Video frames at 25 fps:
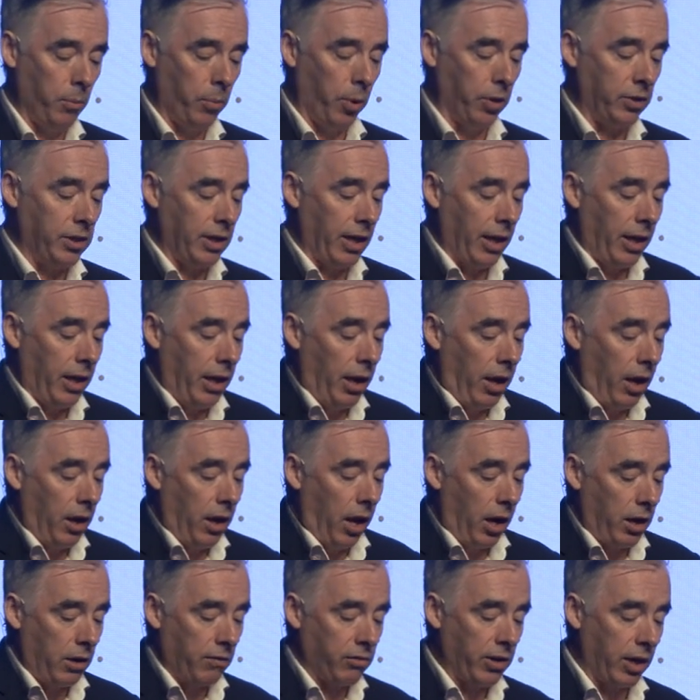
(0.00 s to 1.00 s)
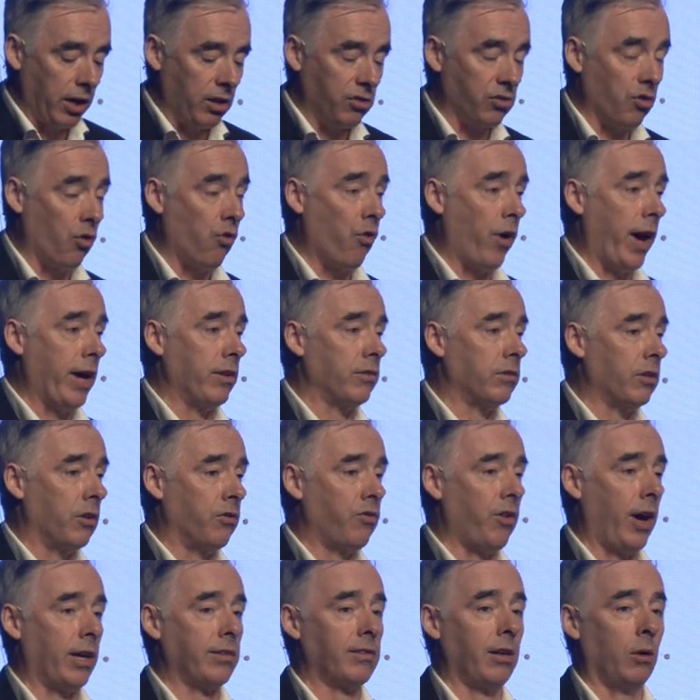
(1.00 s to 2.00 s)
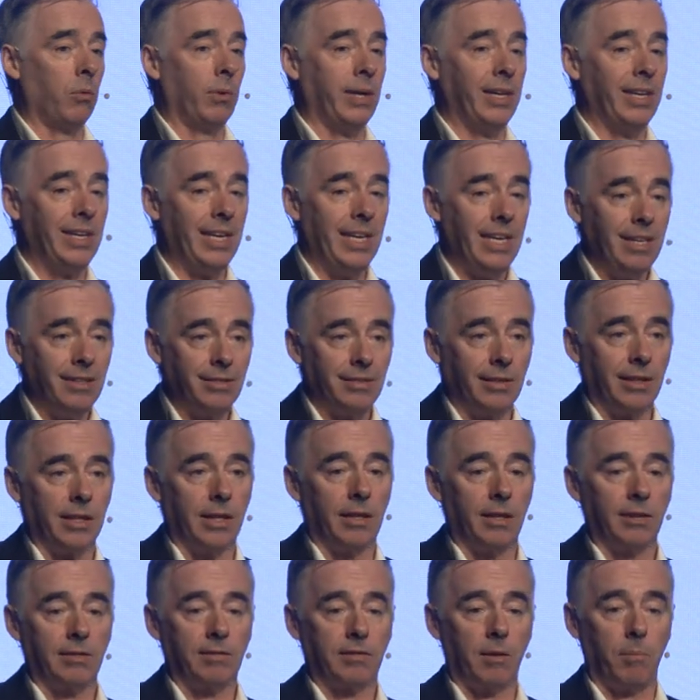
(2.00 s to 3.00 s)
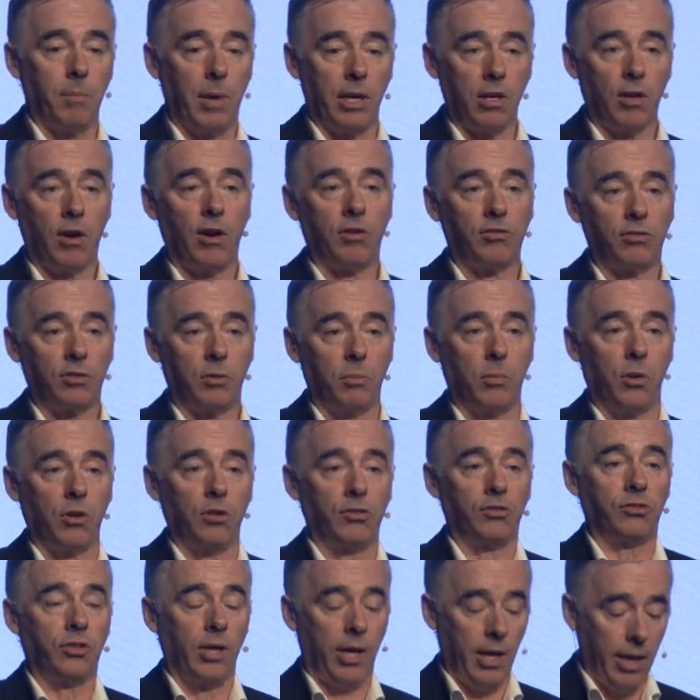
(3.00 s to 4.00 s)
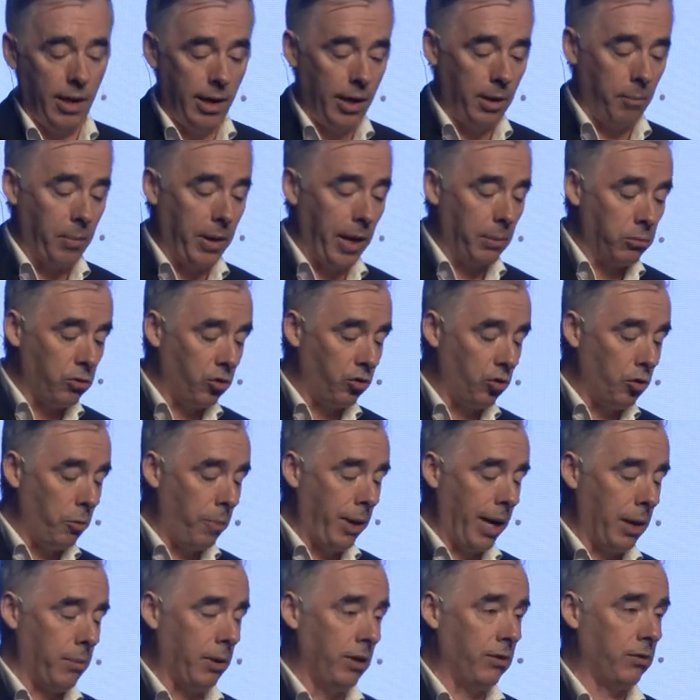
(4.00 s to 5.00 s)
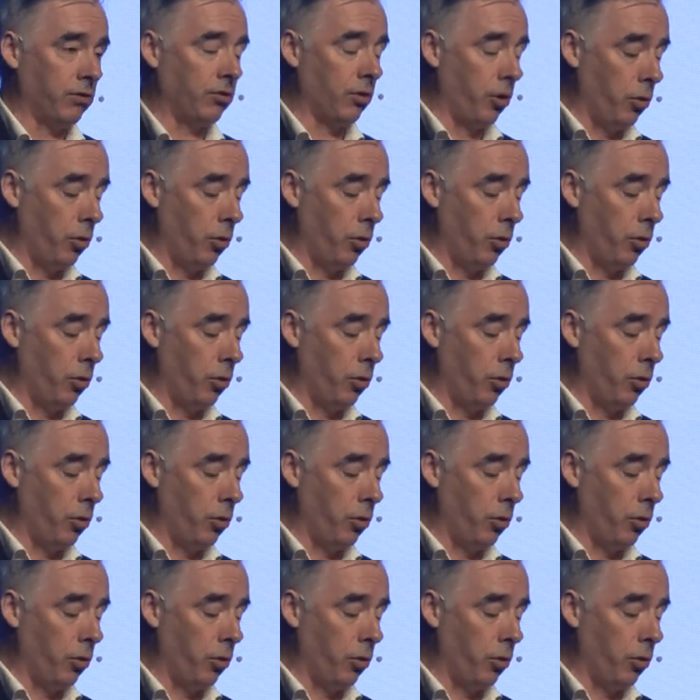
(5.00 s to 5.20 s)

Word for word: But a lot of that is around to the fact how easy it is to make customers be able to do payments.